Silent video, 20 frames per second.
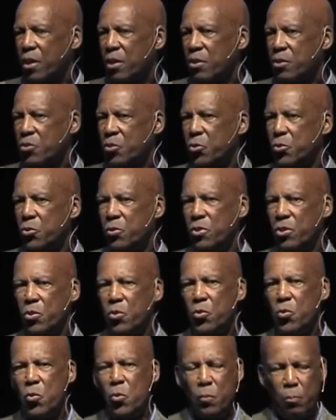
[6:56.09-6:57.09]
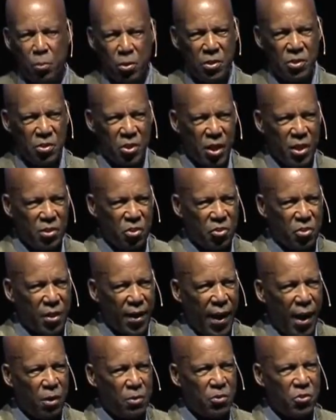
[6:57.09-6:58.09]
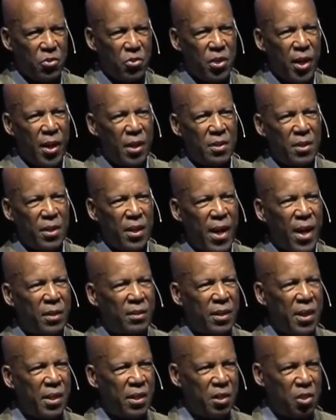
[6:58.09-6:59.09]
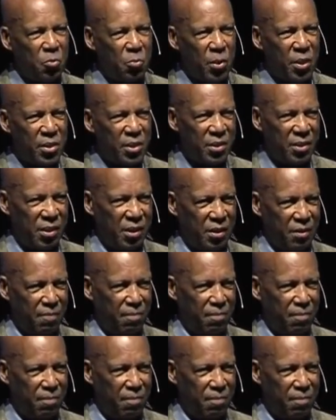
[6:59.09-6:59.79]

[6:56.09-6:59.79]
do you possess outstanding athletic ability?